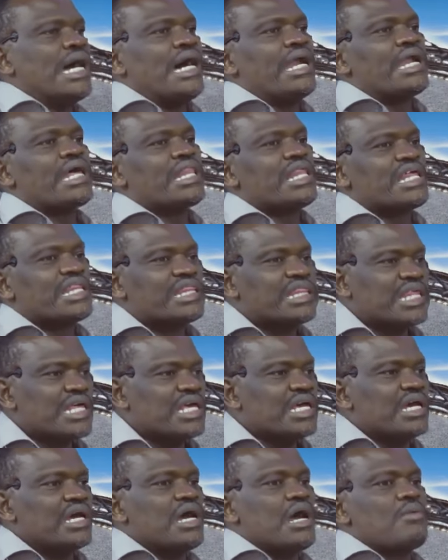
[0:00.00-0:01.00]
Another
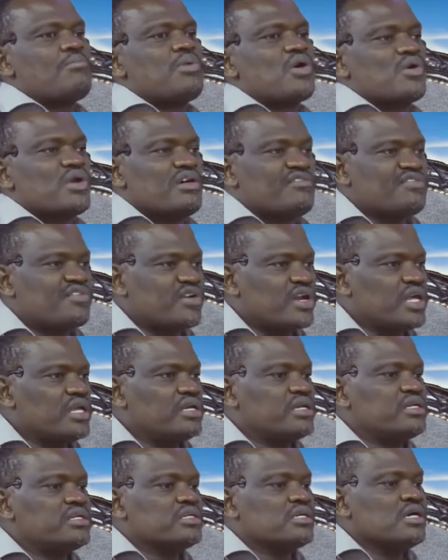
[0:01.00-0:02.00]
thing about a
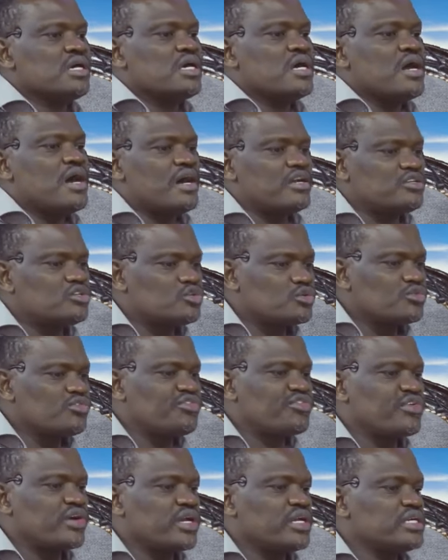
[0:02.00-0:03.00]
friend, a true
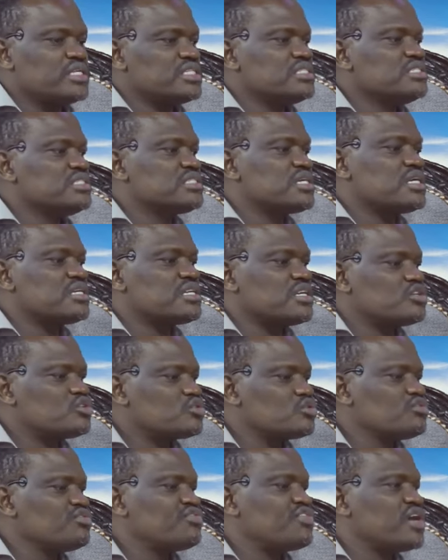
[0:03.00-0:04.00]
friend, is that a
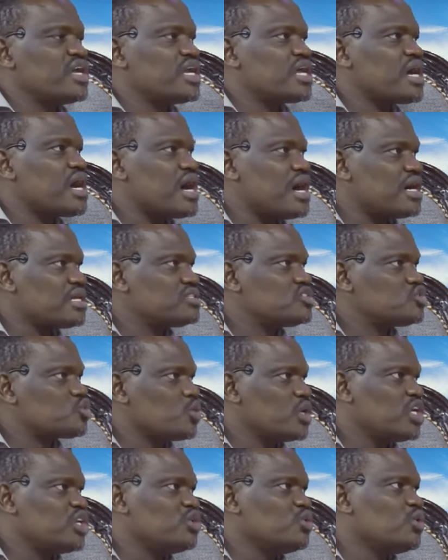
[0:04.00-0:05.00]
true friend hurts
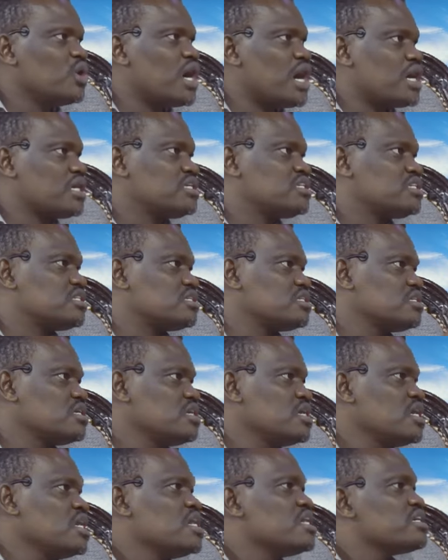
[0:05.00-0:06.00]
when you hurt,
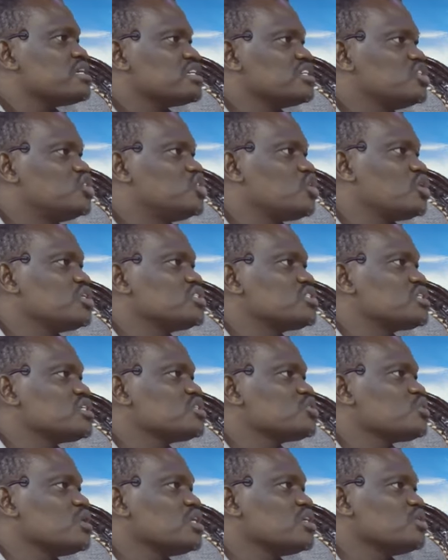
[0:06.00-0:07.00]

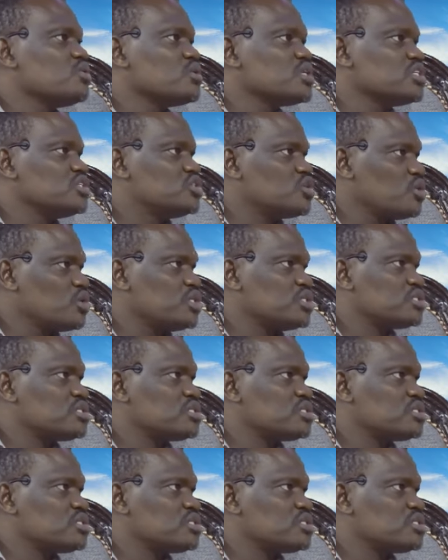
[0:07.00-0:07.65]
rejoices when you rejoice.